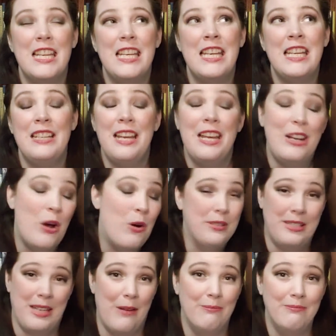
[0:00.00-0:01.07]
it
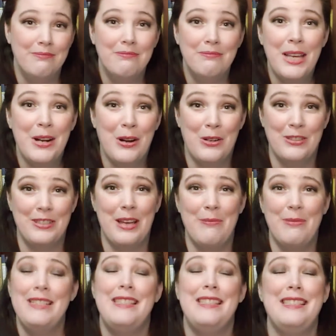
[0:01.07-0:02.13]
holds up. It holds
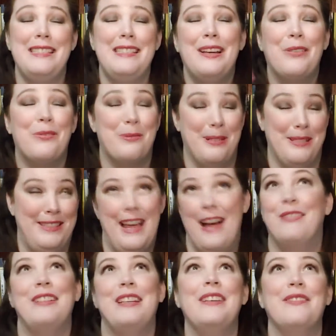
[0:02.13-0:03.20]
up. It's a
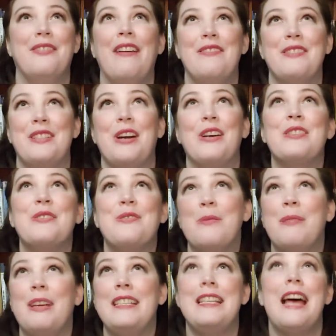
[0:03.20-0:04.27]
resounding 5 stars for
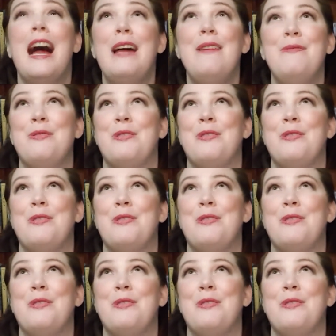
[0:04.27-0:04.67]
me. Time